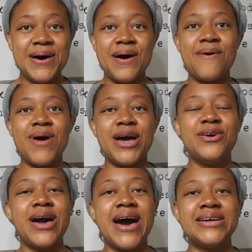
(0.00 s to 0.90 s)
All right, you
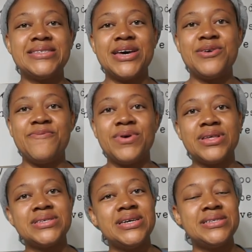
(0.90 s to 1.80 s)
guys, thank you for
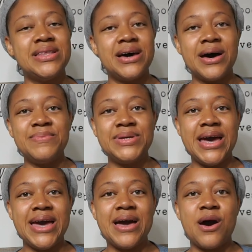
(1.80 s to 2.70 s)
listening to the
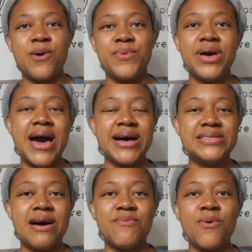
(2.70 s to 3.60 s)
update. I hope you guys
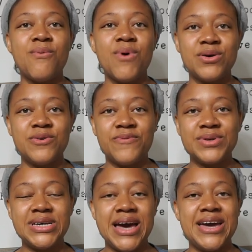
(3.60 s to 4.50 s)
have a wonderful
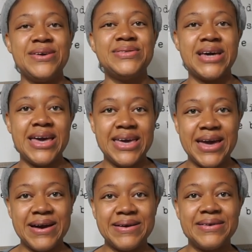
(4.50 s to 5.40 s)
day. You take
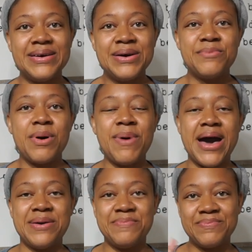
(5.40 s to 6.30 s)
care.
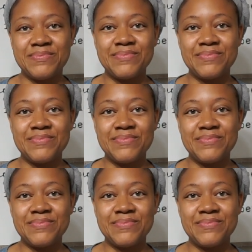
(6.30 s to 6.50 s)
Bye-bye.